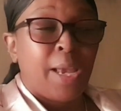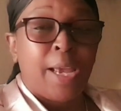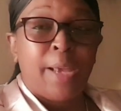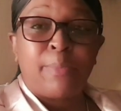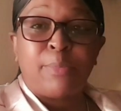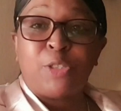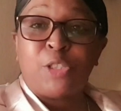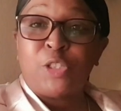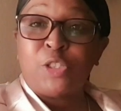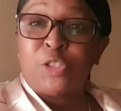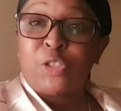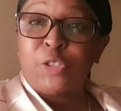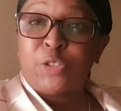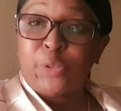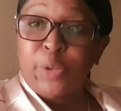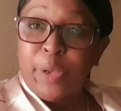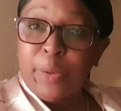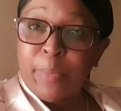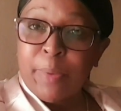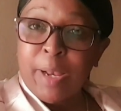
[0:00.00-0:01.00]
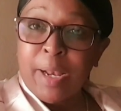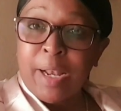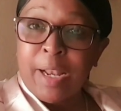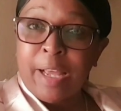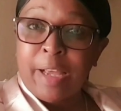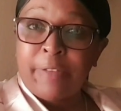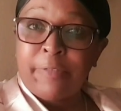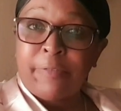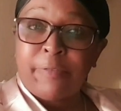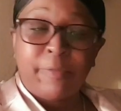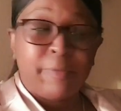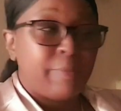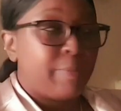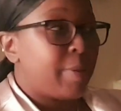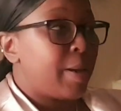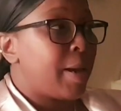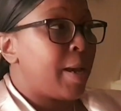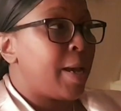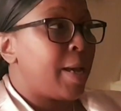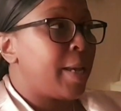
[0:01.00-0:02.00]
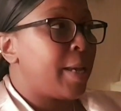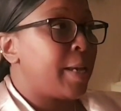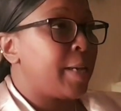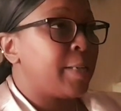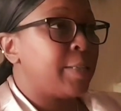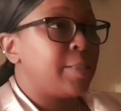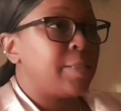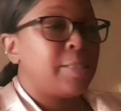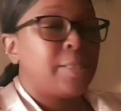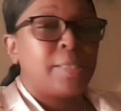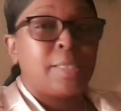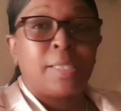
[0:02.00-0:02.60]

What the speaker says: I'm just doing my life. I can